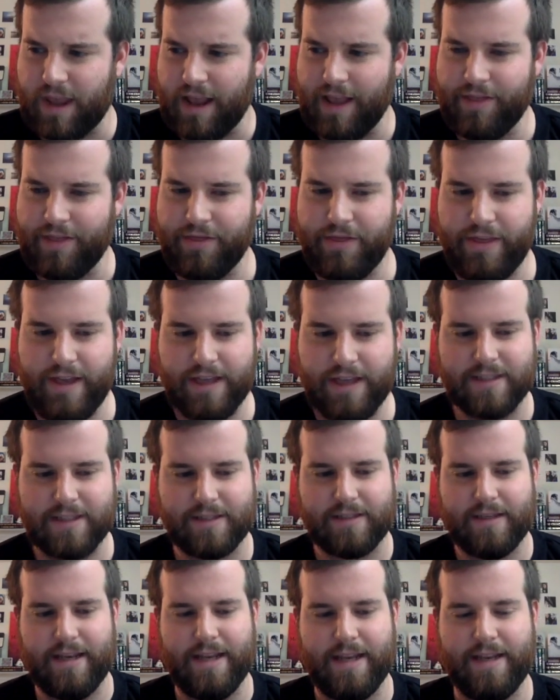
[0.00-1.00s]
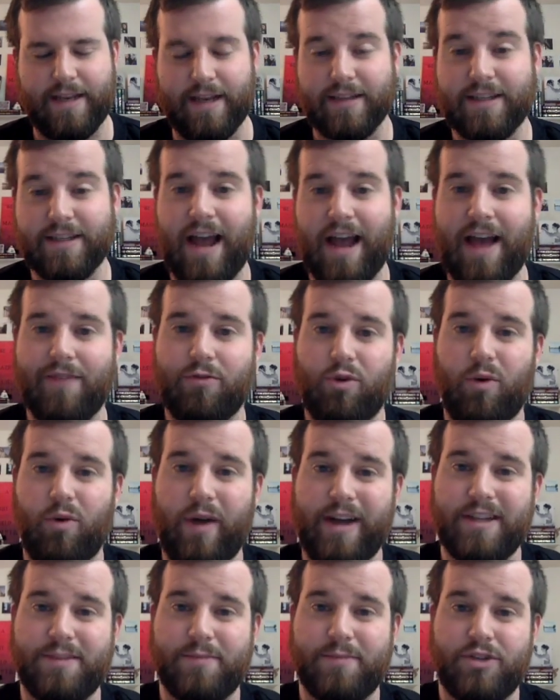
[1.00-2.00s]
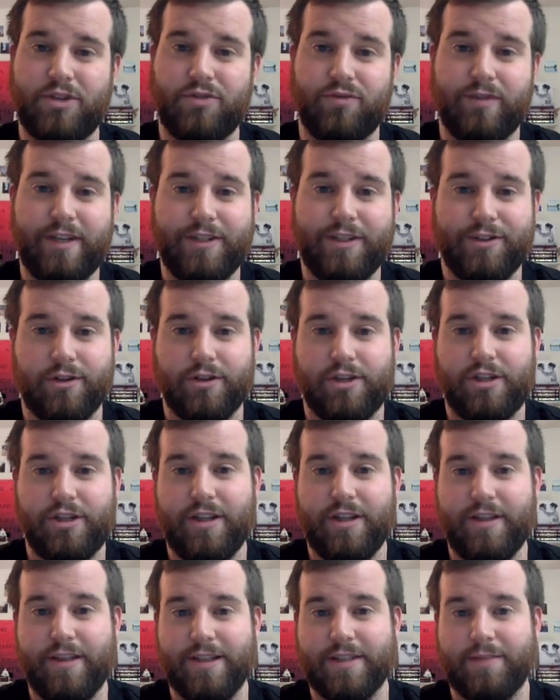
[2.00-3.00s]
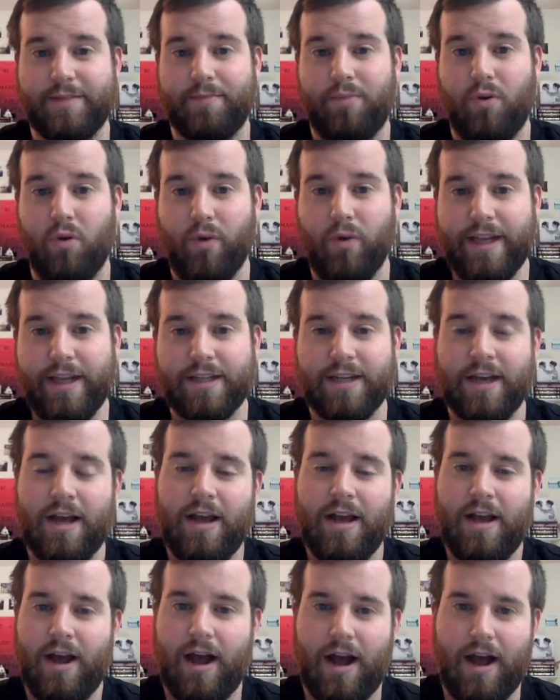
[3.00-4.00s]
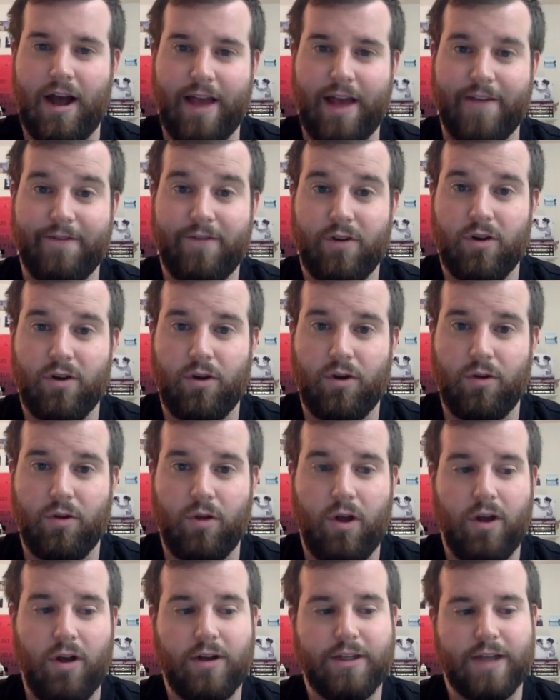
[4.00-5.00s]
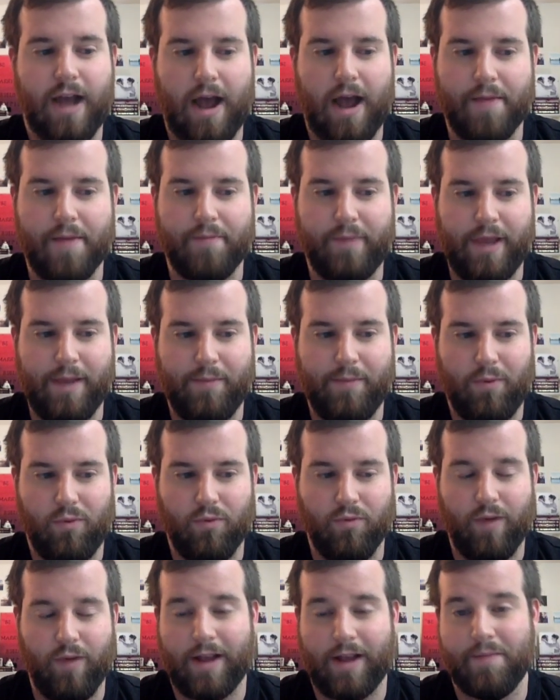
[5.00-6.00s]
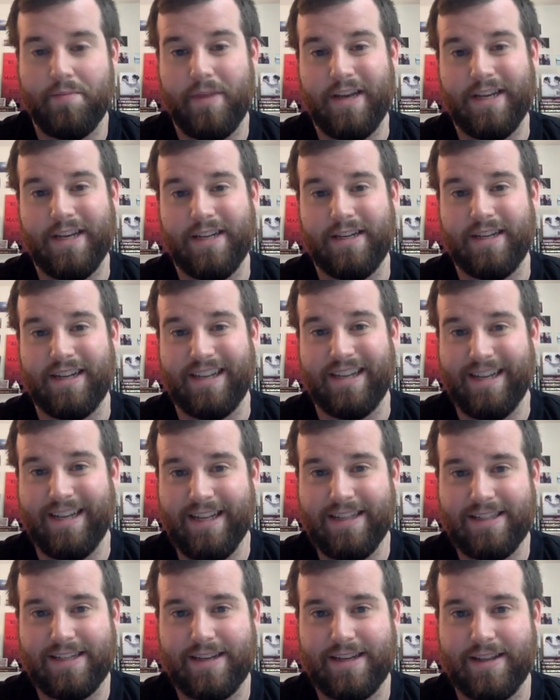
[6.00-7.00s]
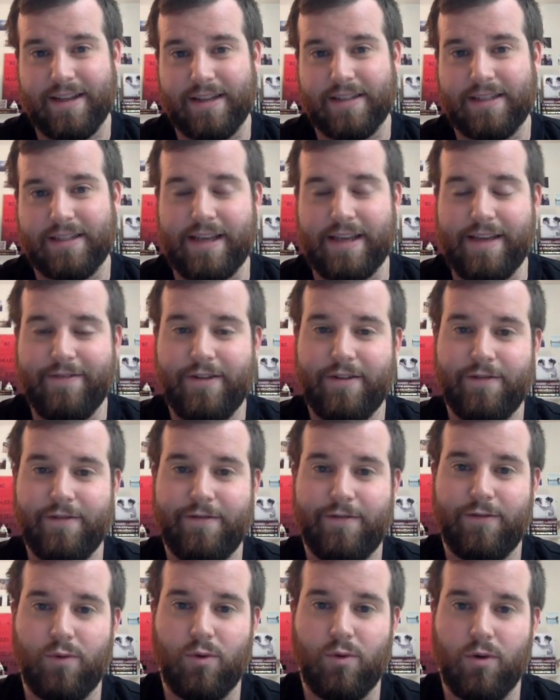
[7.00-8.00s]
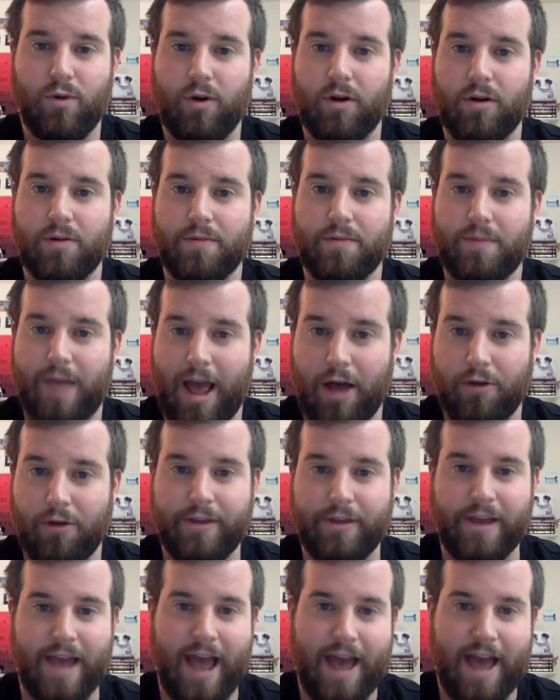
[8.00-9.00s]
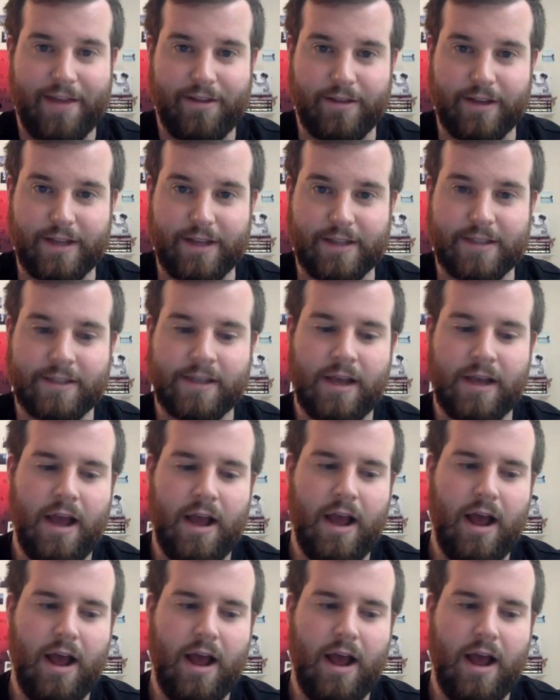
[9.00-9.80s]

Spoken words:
And this, it doesn't have quite as much research to this point. And for a long time, people recommended against this, even for healthy athletes,